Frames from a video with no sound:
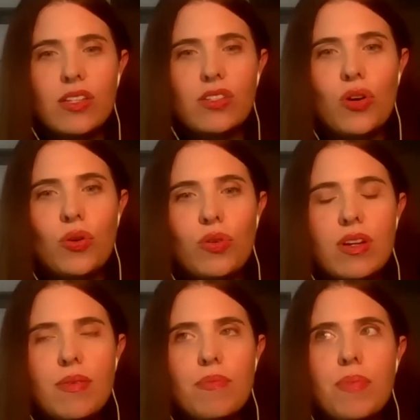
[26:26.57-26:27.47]
So
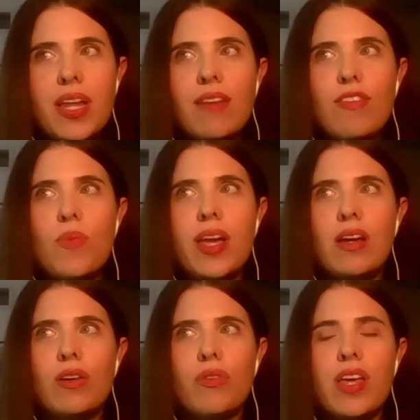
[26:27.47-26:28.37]
many of you may
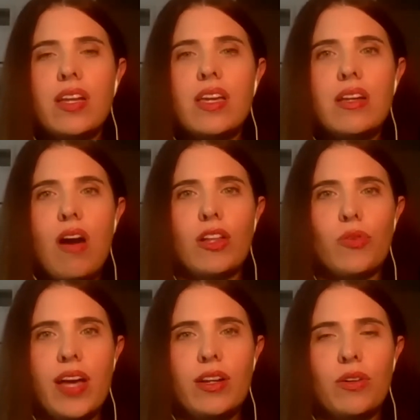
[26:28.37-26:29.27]
know that in
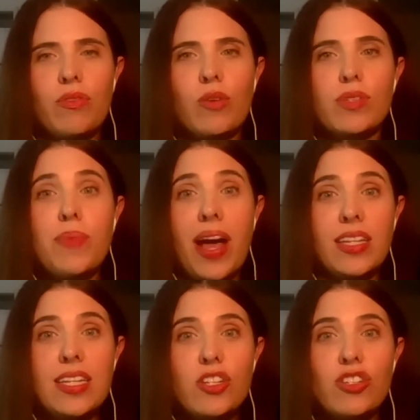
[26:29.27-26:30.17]
Colorado there was a
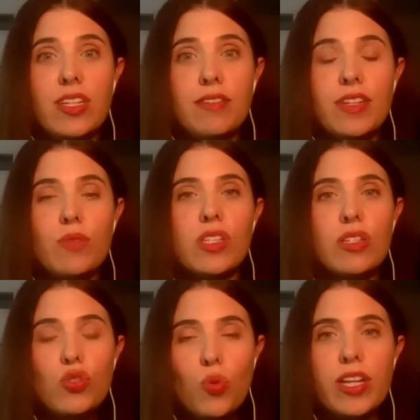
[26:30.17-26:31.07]
ballot initiative, and it was
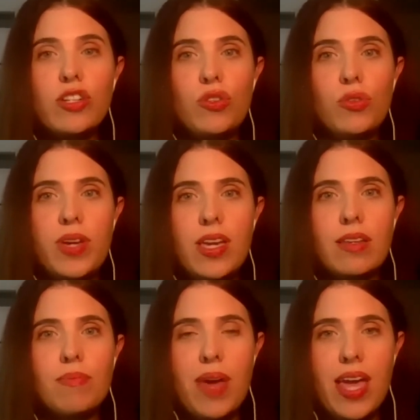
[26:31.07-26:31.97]
a
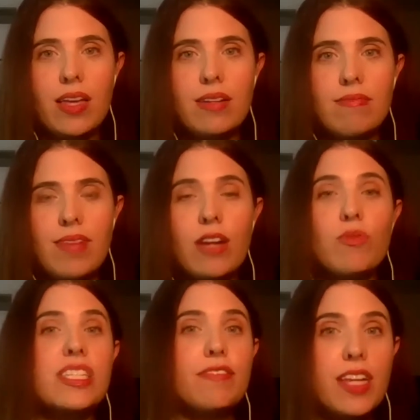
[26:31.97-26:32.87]
22-week ban, and it
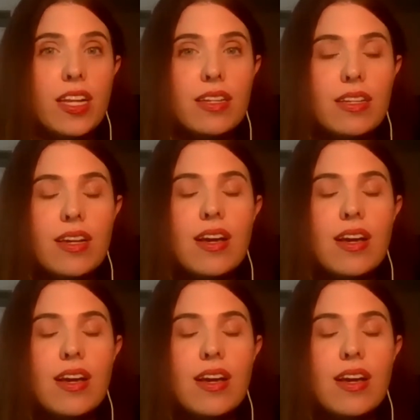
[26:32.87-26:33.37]
was defeated,